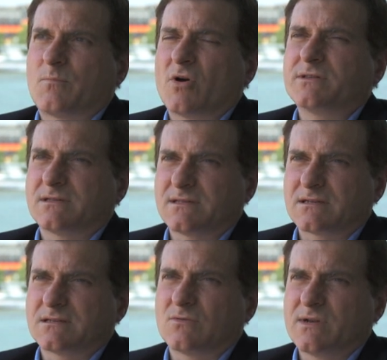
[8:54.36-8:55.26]

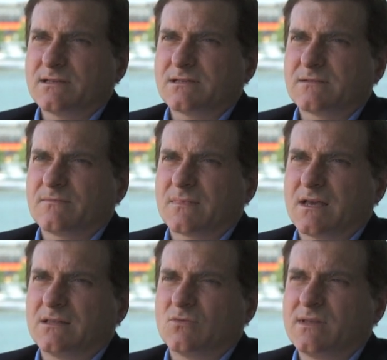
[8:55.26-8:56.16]
0.6 degrees
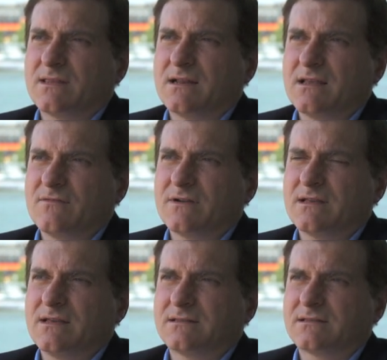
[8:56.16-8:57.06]
and we
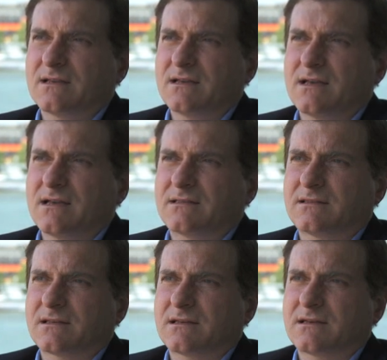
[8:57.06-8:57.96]
deliver it uh,
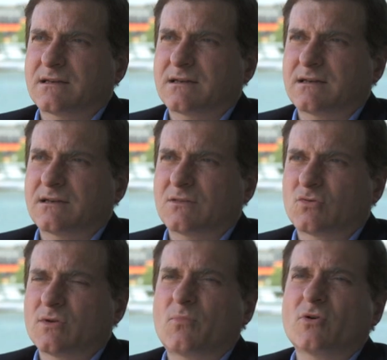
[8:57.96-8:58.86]
at uh,
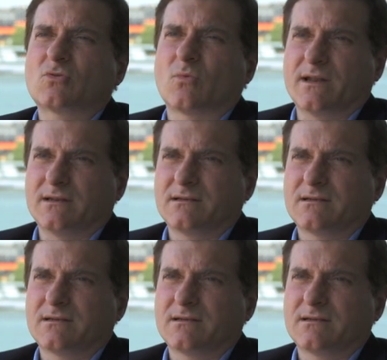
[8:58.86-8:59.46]
3.1.